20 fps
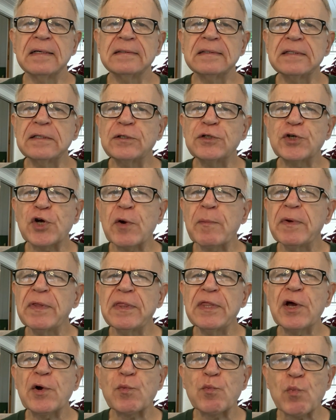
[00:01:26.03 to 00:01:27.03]
to
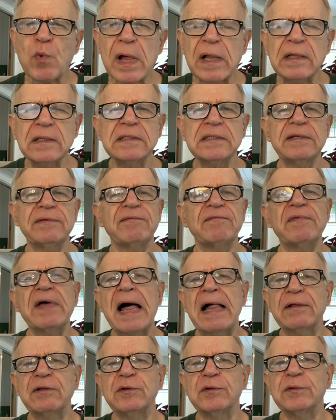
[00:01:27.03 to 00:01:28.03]
determine their relative
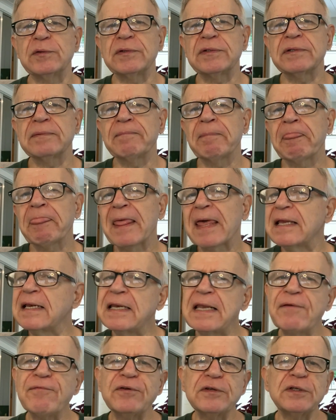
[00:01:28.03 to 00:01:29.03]
values in
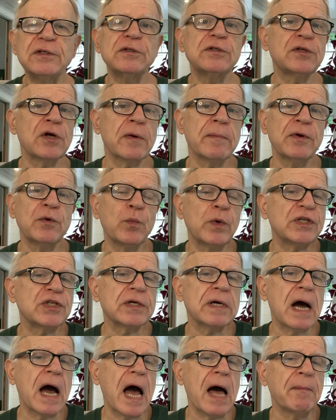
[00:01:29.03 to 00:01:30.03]
an effort to determine
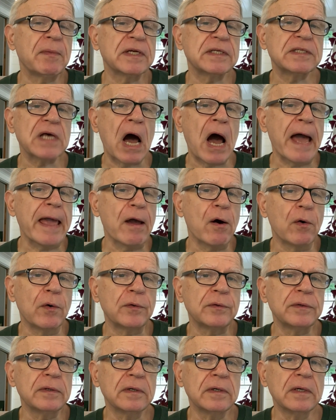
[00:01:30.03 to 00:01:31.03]
which comics I
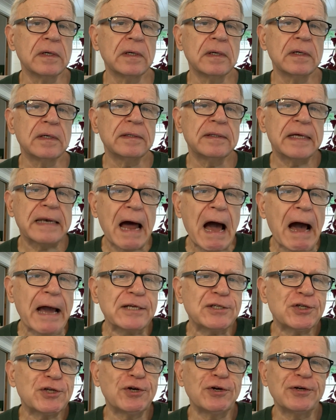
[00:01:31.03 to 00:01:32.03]
own that
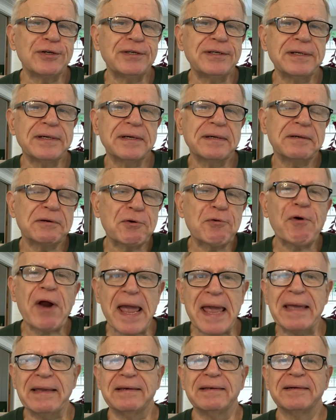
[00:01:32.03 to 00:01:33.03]
I should
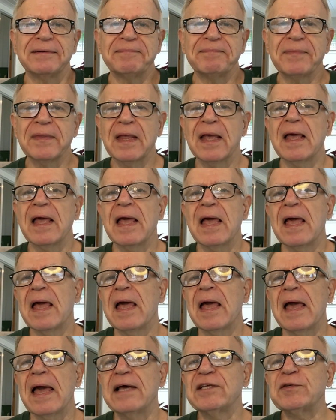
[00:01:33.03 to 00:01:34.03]
grade.
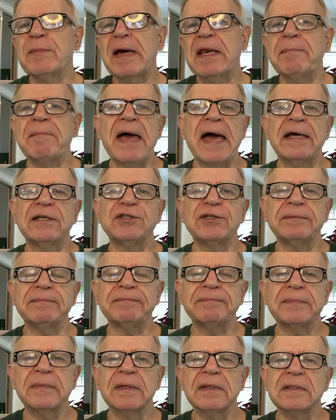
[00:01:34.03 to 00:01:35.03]
As you might
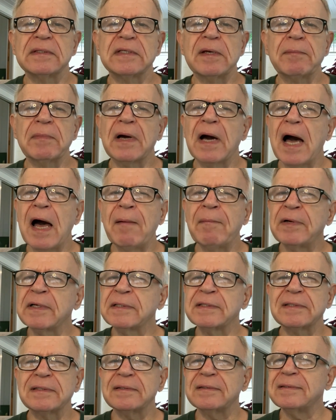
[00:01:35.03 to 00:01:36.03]
imagine, some
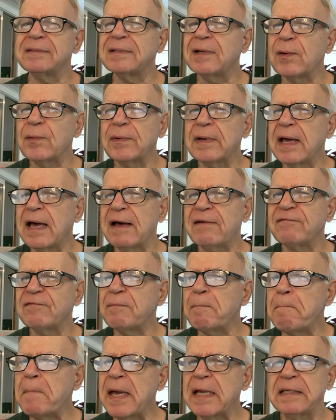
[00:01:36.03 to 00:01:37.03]
comics don't
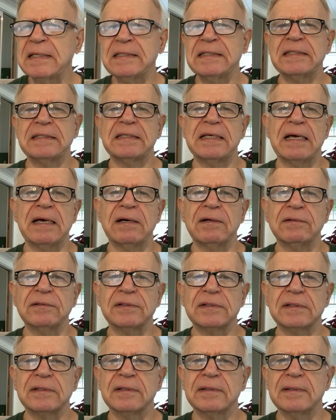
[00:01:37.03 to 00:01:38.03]
have many
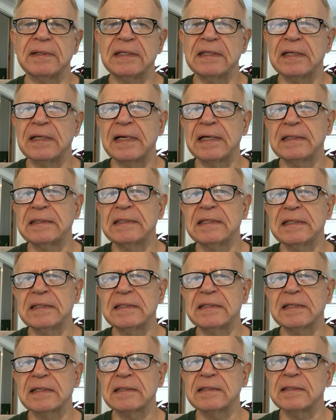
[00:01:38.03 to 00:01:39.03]
sales in the
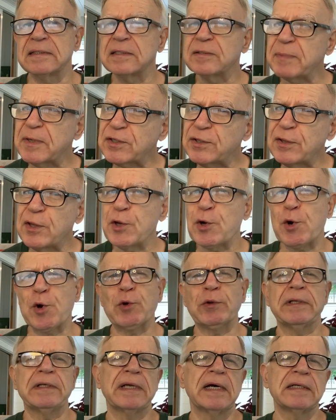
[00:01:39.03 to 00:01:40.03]
1960s, especially the
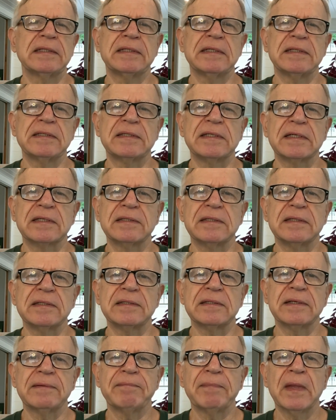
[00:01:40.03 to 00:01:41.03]
early
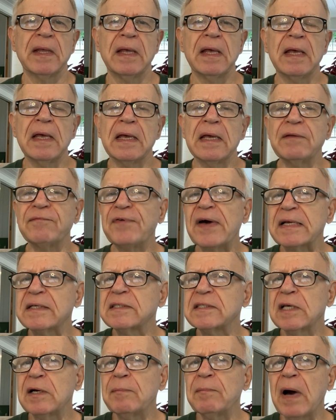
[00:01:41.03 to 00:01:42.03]
1960s. In
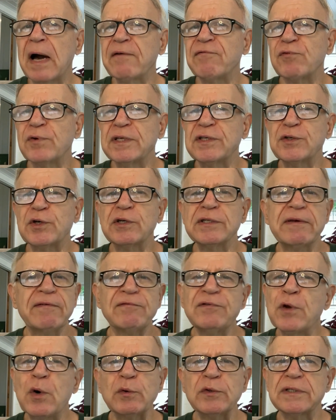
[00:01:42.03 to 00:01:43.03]
fact, some I've researched
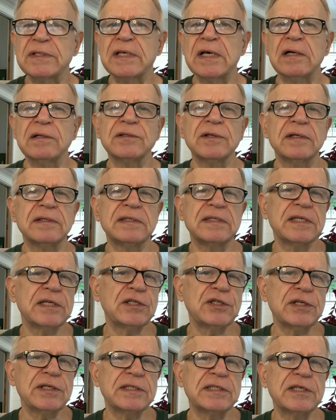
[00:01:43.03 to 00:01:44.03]
have no sales on
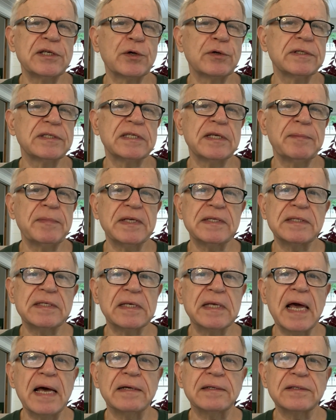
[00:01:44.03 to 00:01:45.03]
CGC or
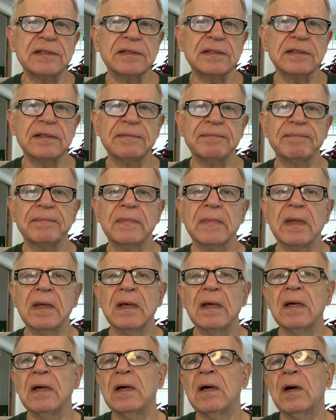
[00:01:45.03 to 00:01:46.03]
CBCS.
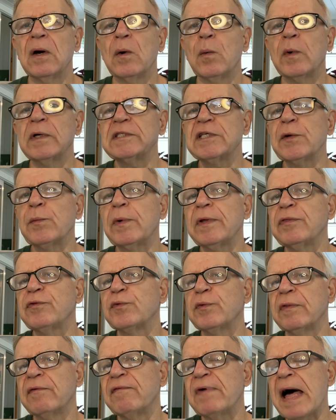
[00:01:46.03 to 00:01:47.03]
Once I went
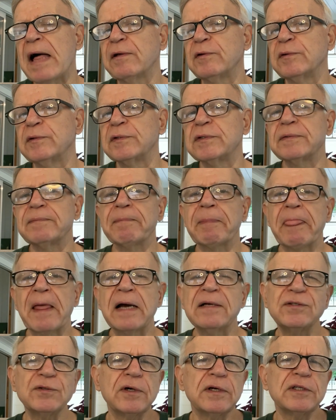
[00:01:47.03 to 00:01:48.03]
through the values,
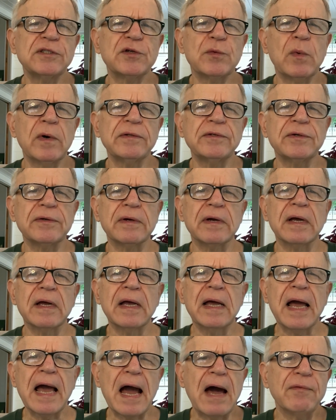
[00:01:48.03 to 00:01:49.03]
I started to wonder
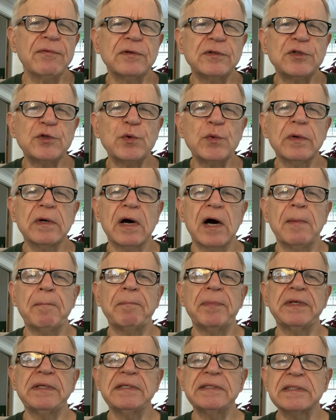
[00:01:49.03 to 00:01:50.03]
how the two
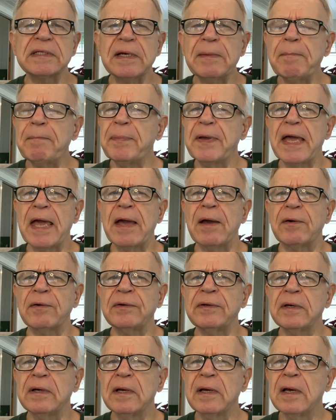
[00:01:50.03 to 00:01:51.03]
companies
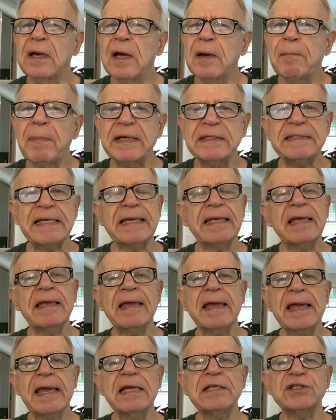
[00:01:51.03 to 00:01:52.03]
compared by
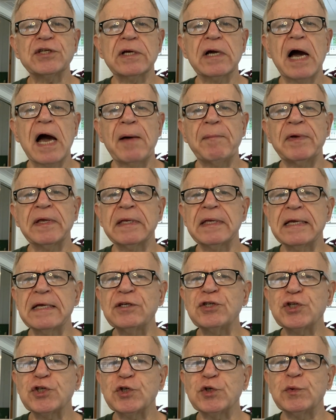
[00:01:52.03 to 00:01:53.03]
taking each comic
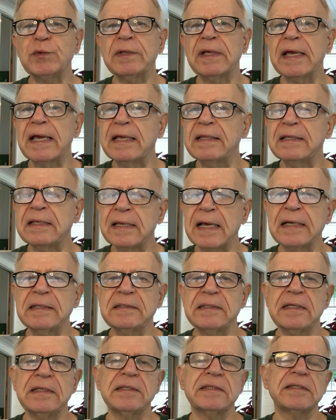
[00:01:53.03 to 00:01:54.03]
issued in the
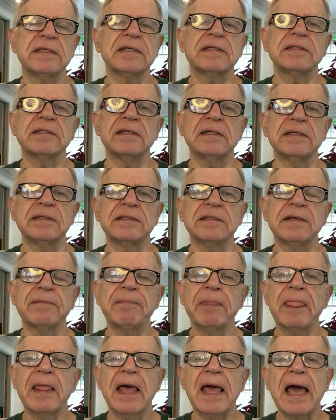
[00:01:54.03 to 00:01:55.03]

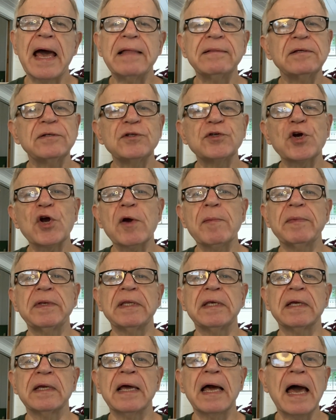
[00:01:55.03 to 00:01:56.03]
1960s and
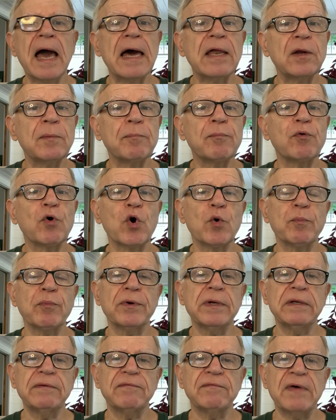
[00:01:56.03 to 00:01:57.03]
determining an
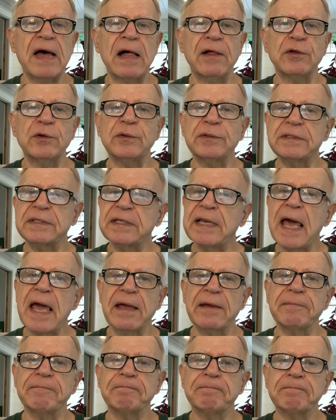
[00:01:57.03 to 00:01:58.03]
appropriate value
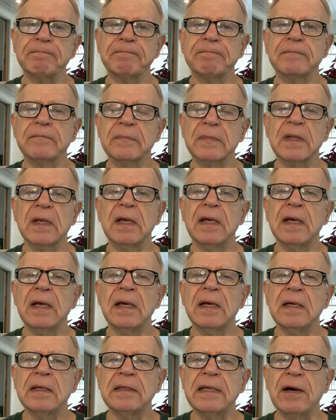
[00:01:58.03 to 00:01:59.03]
today.
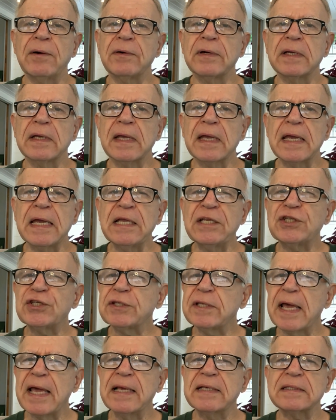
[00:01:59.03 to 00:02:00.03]
Now,
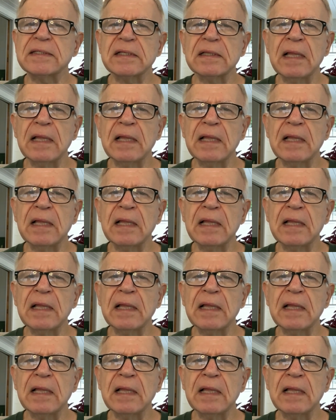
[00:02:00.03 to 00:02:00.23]
each takes